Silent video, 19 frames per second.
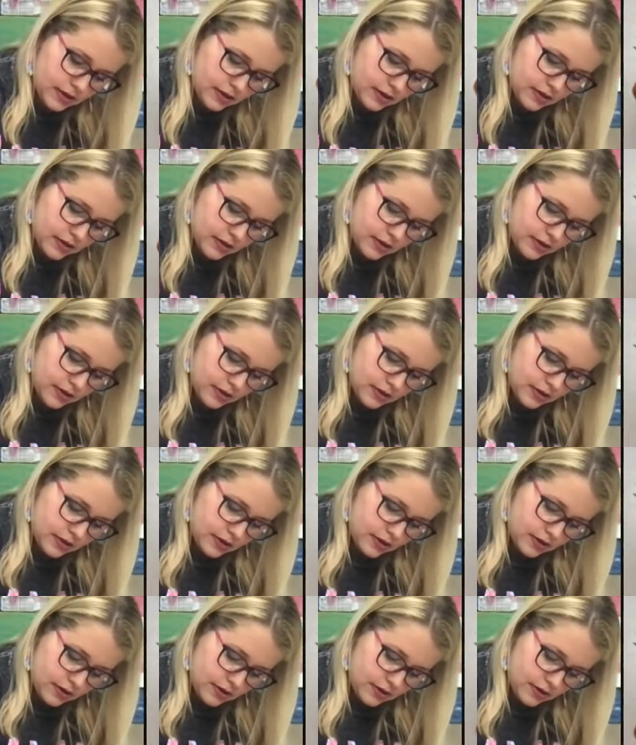
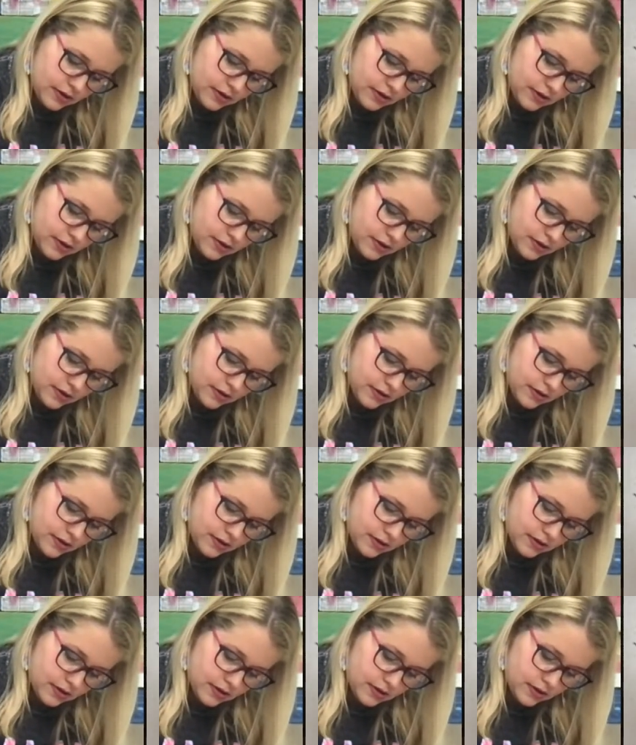
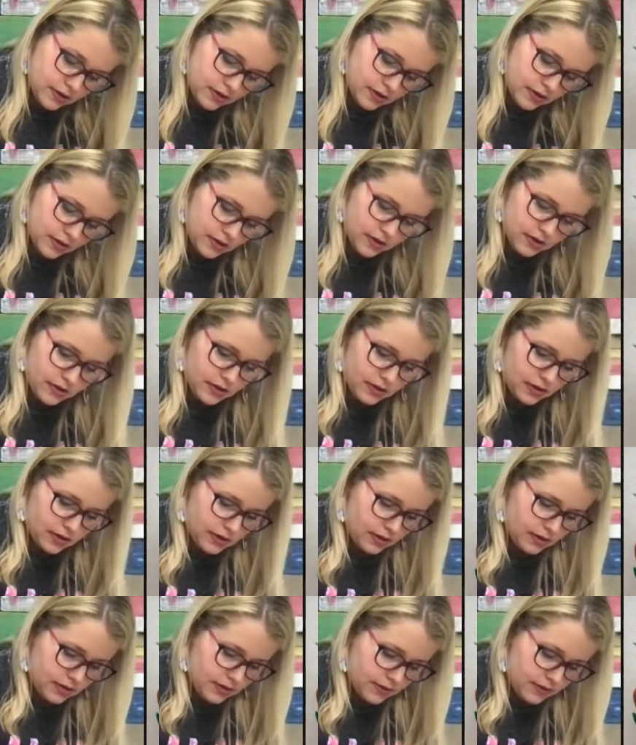
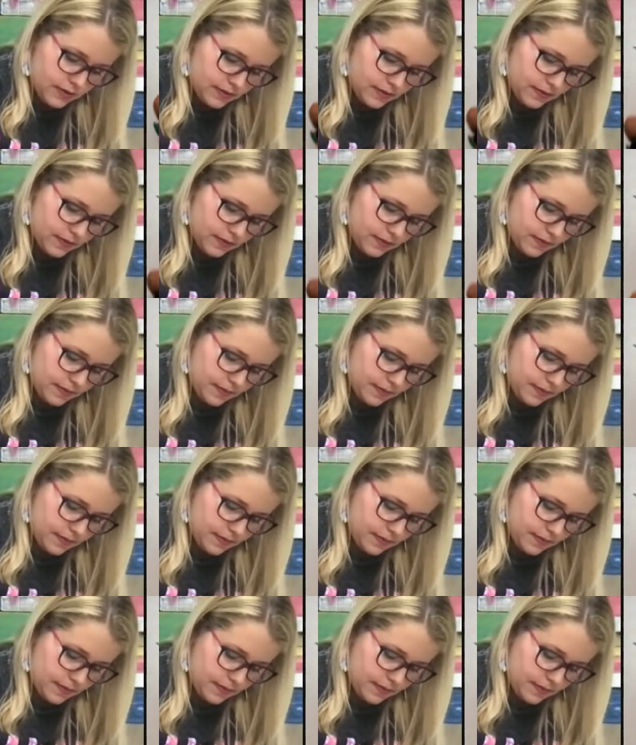[no speech]